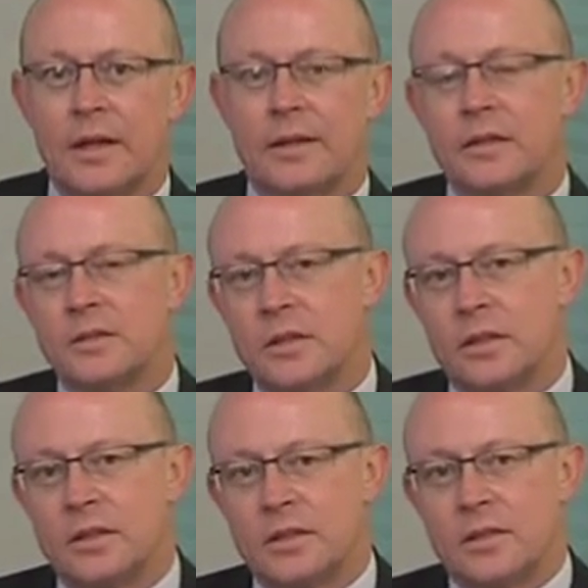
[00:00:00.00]
I think
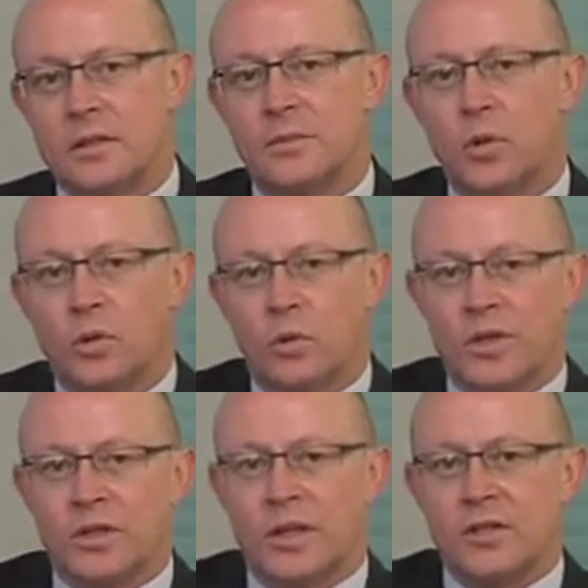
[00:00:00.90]
it's an important
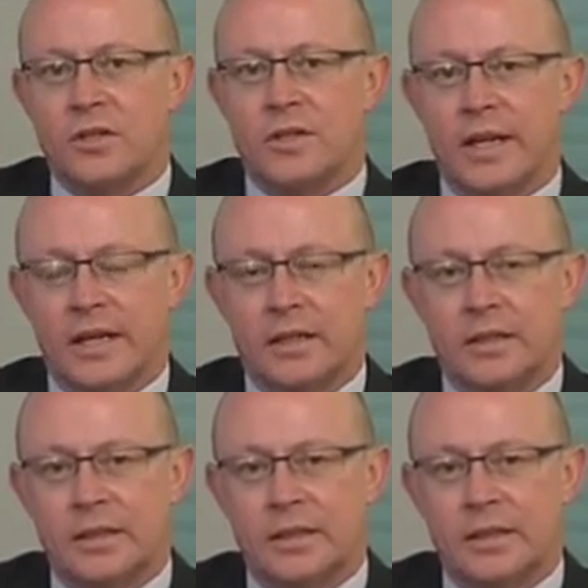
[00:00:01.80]
question. As you say,